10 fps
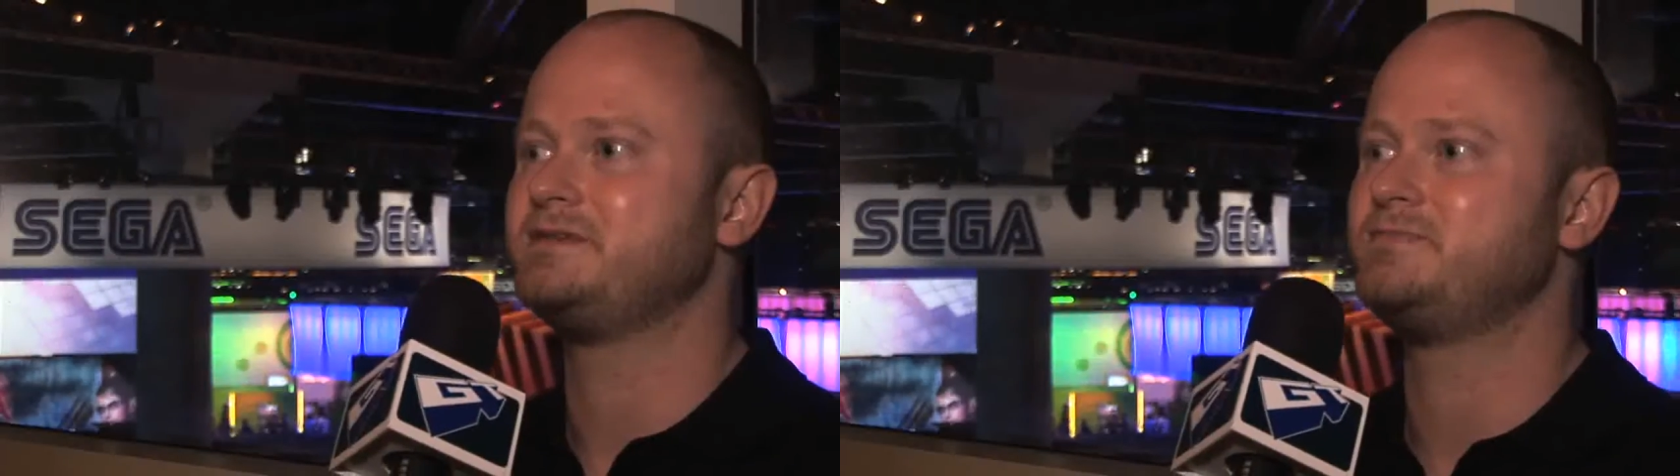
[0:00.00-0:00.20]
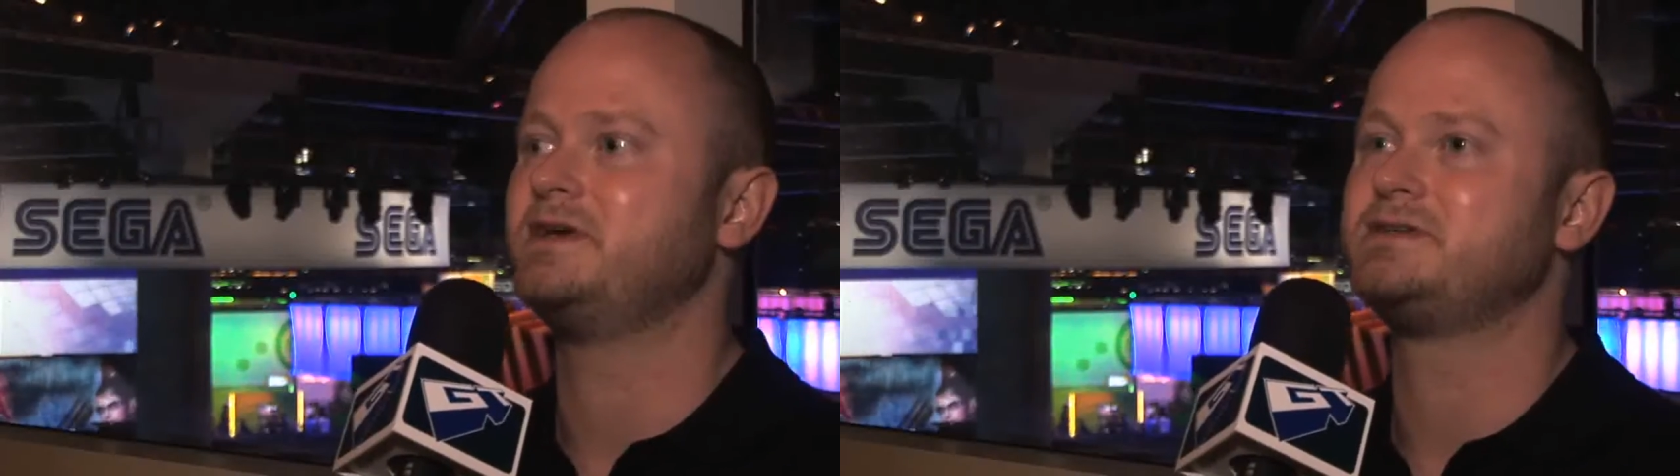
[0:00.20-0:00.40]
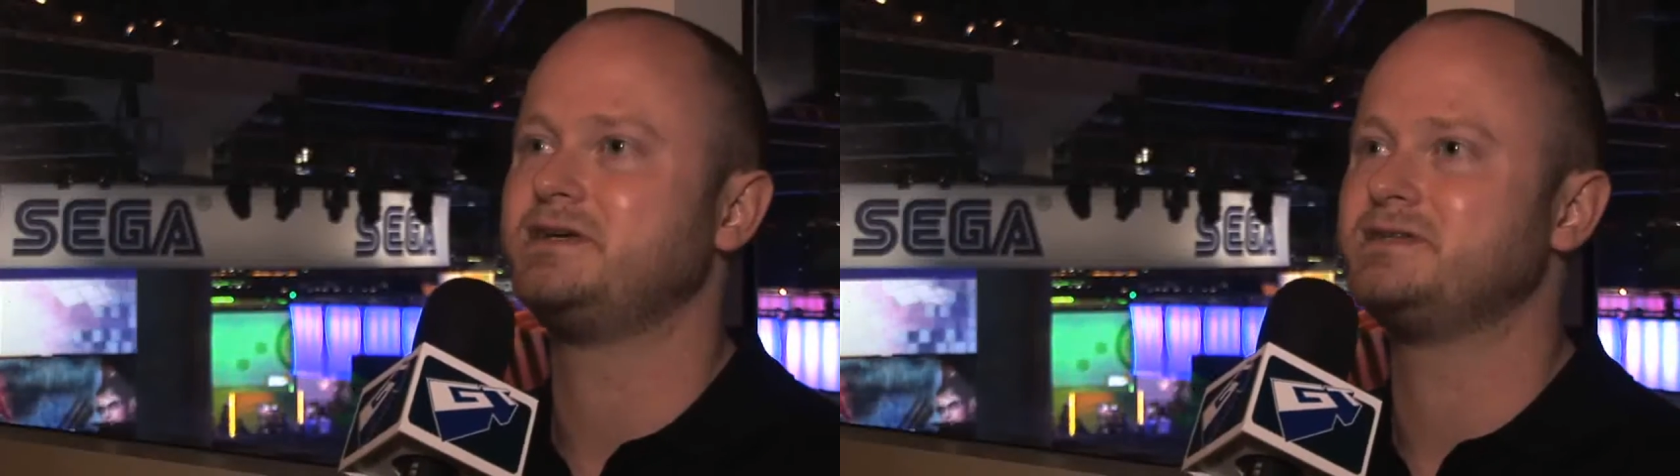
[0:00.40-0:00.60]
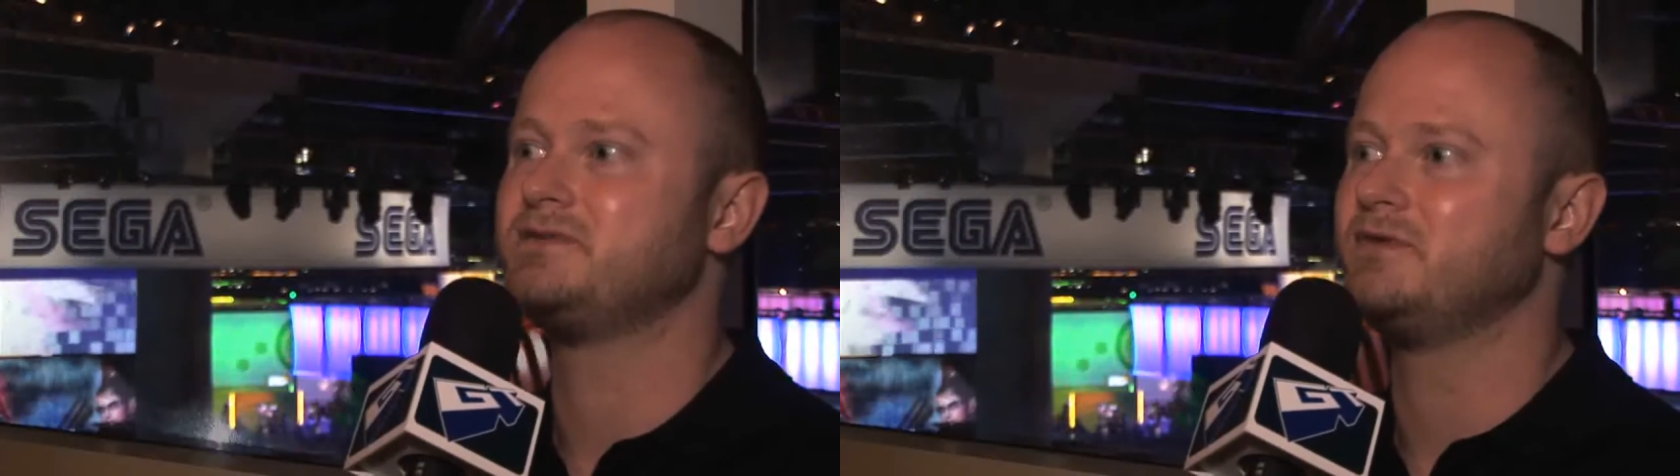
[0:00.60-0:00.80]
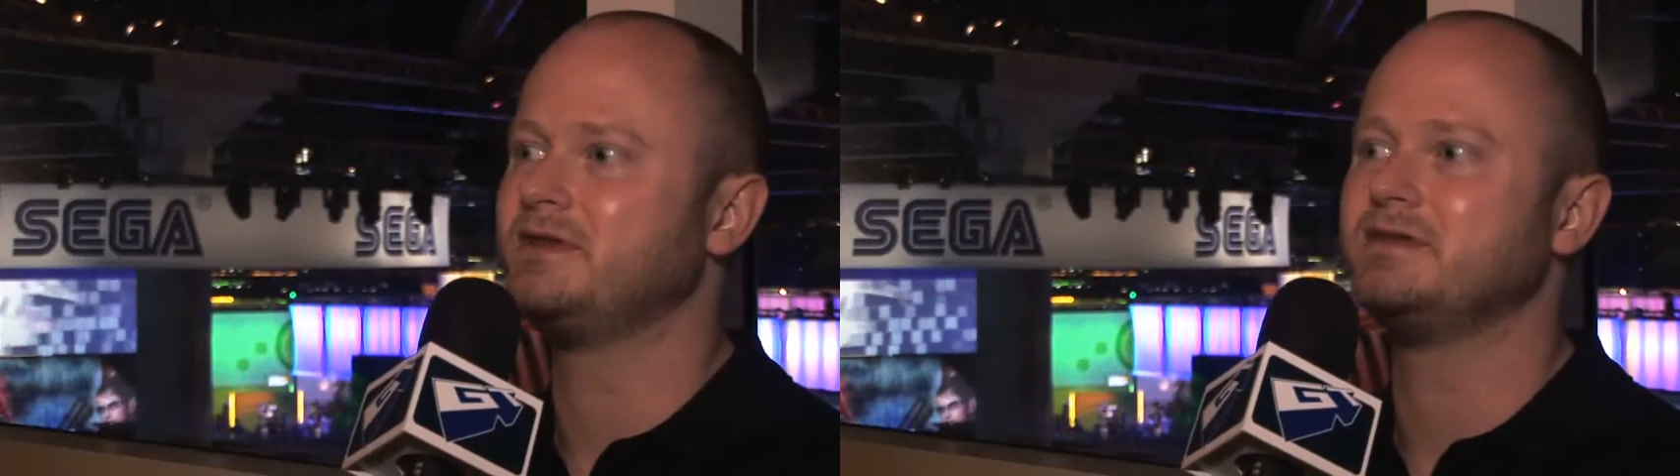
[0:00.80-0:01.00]
species,
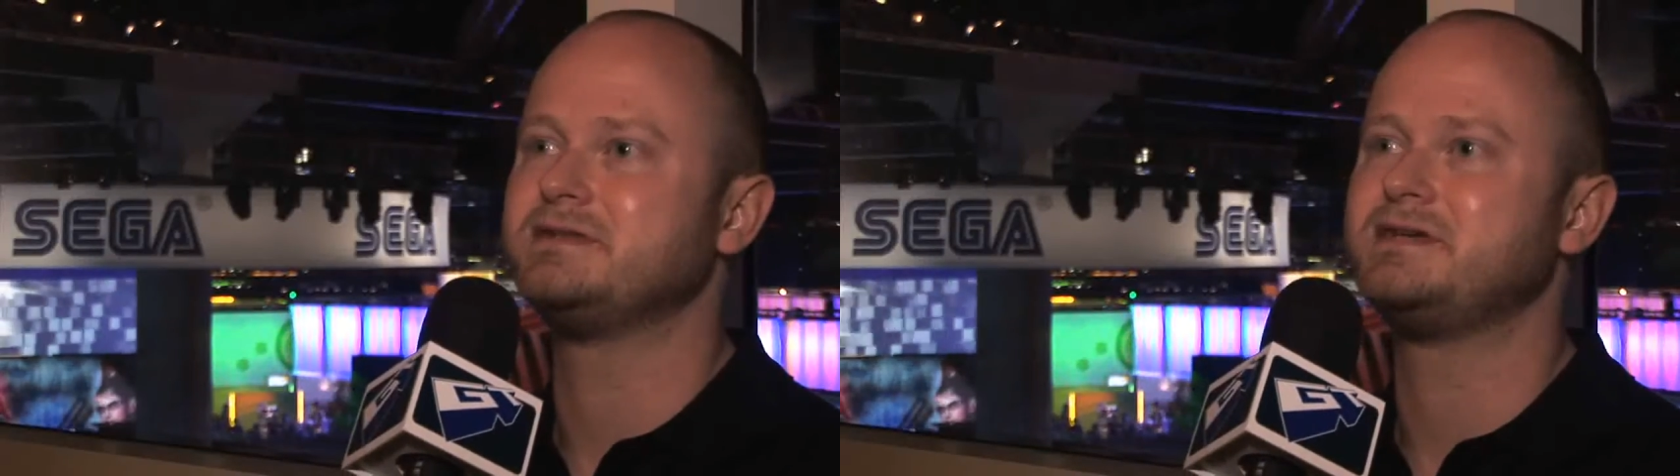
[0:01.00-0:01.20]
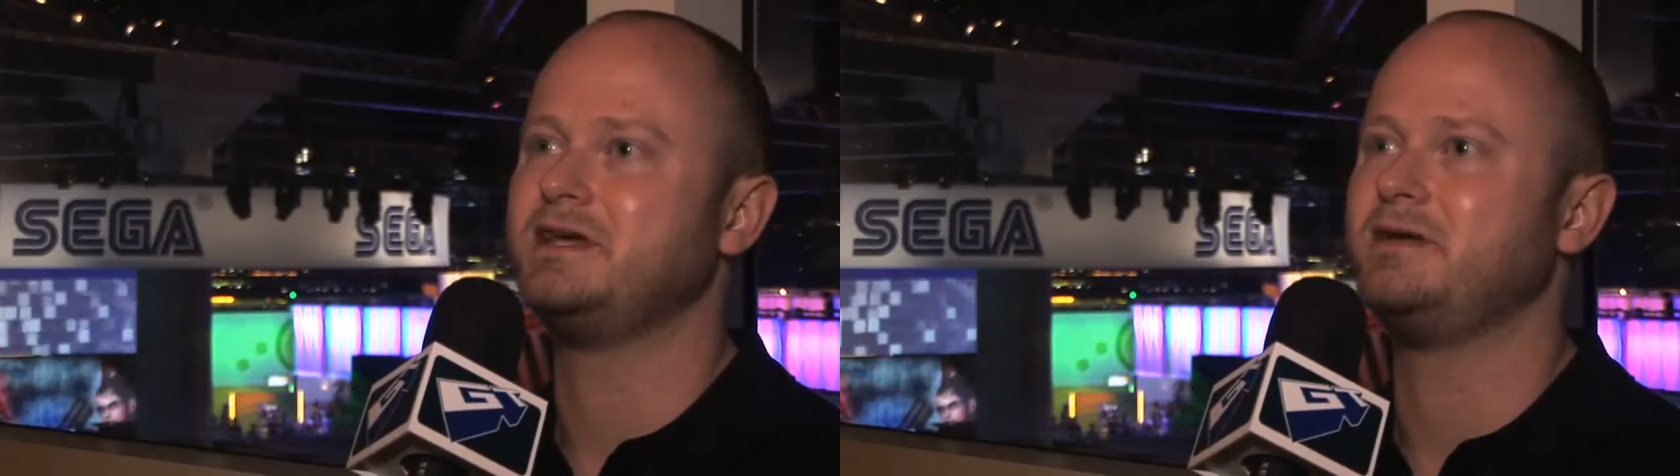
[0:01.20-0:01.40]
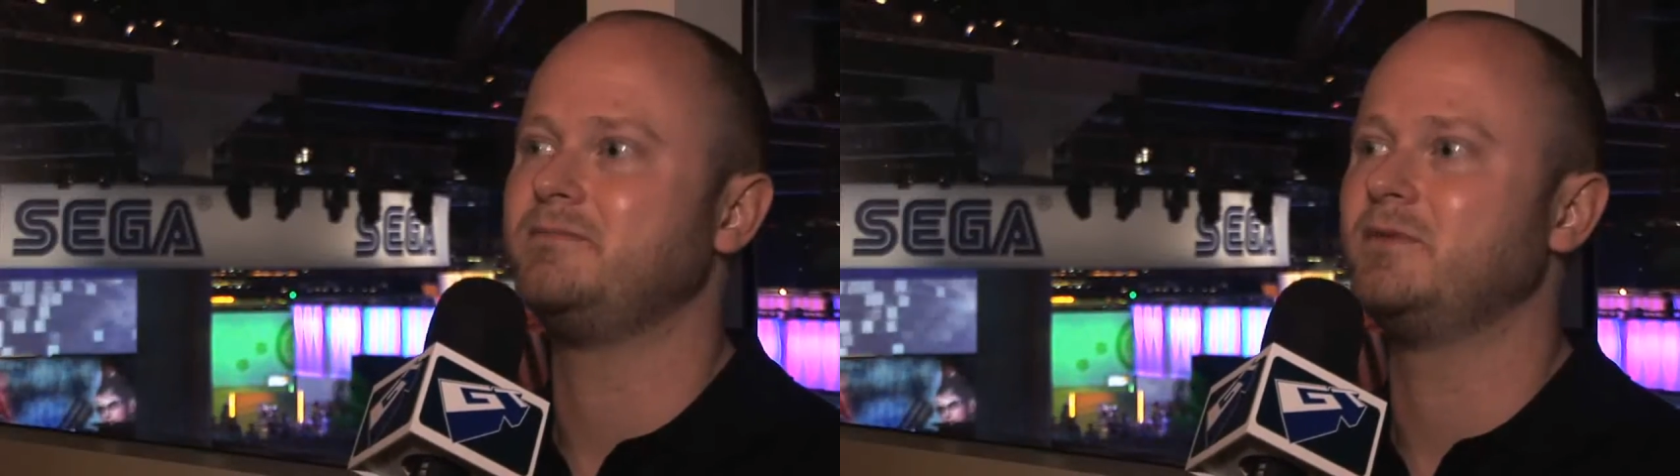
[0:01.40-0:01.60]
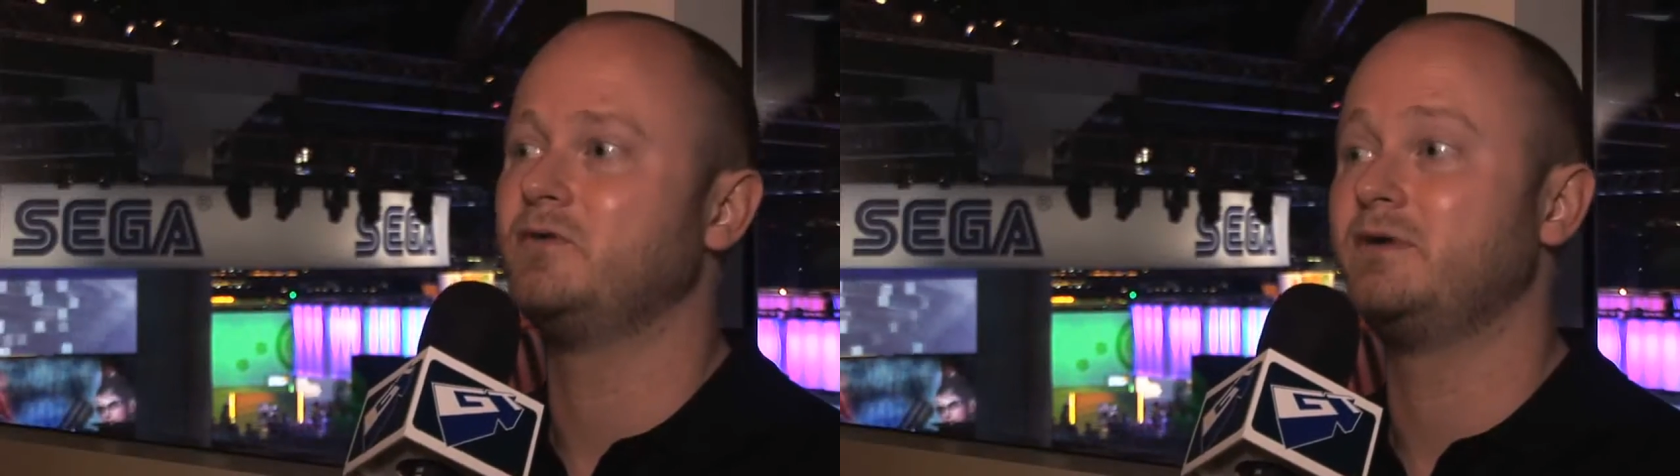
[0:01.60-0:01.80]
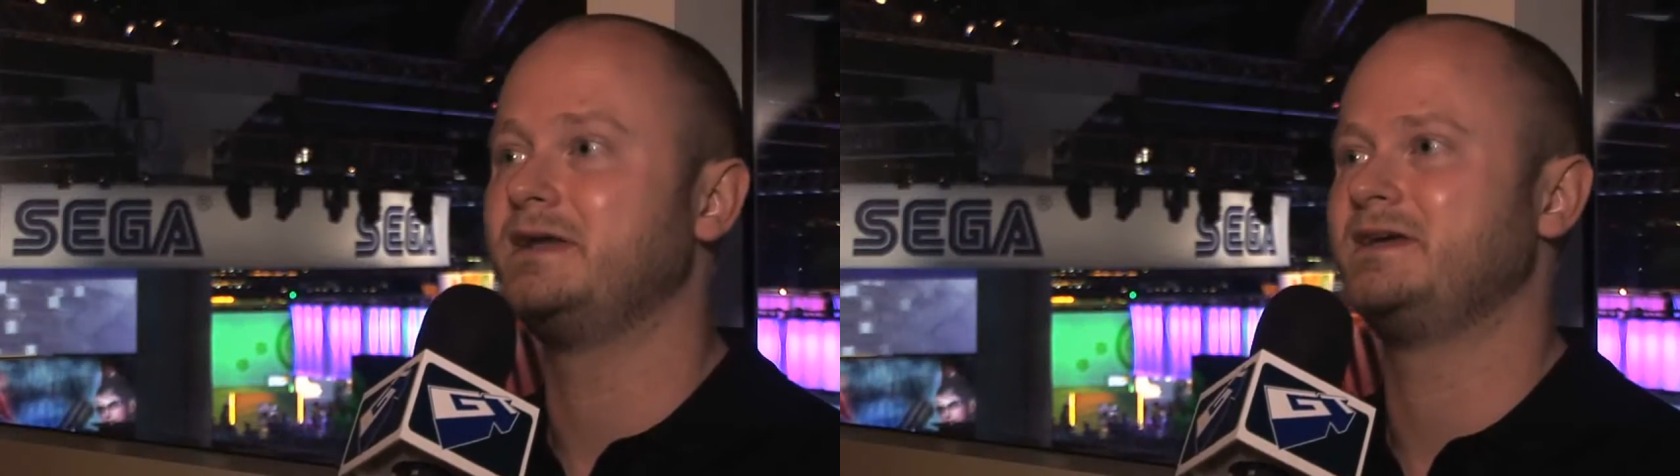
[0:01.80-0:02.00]
and within the team
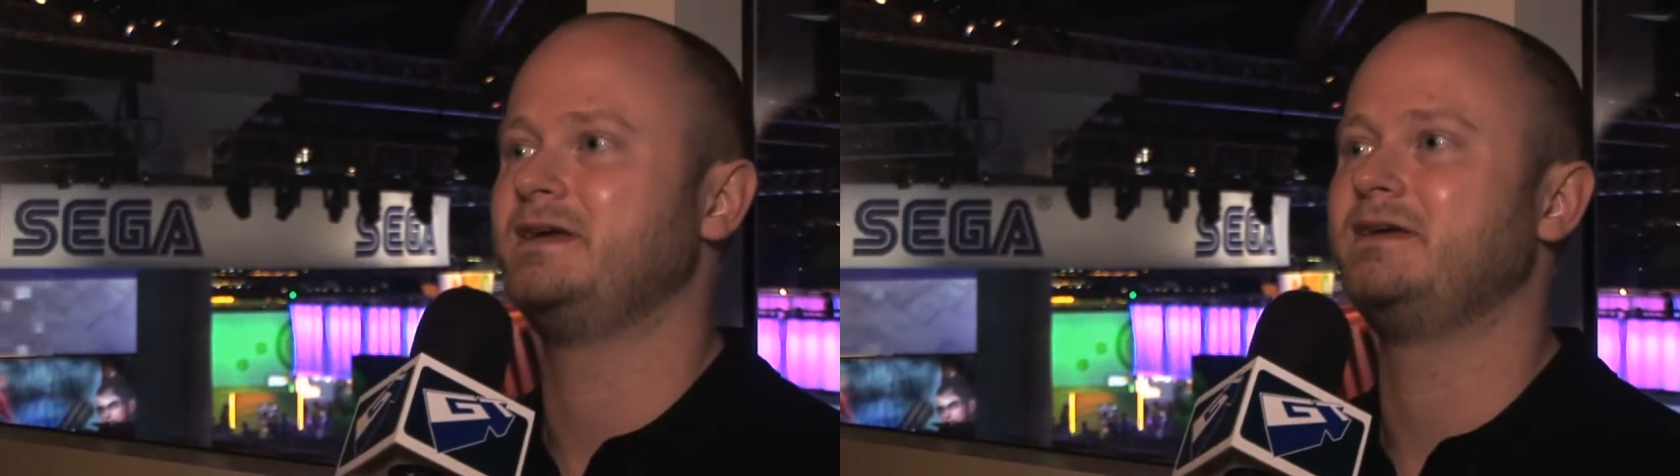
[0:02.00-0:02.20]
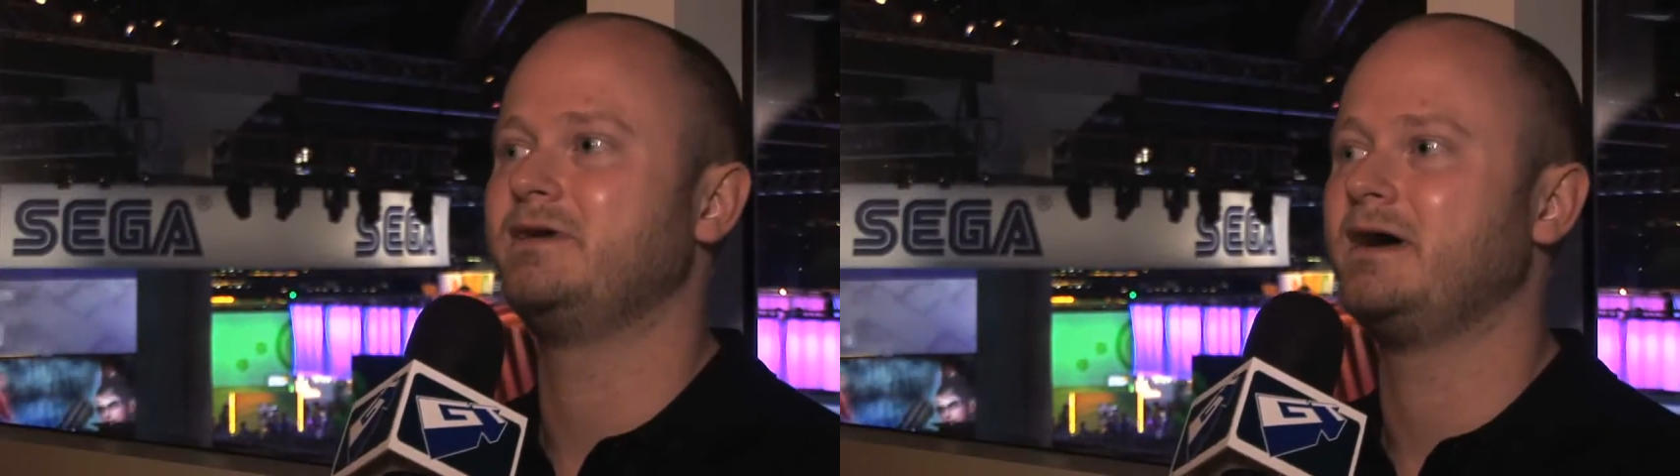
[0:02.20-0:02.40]
already,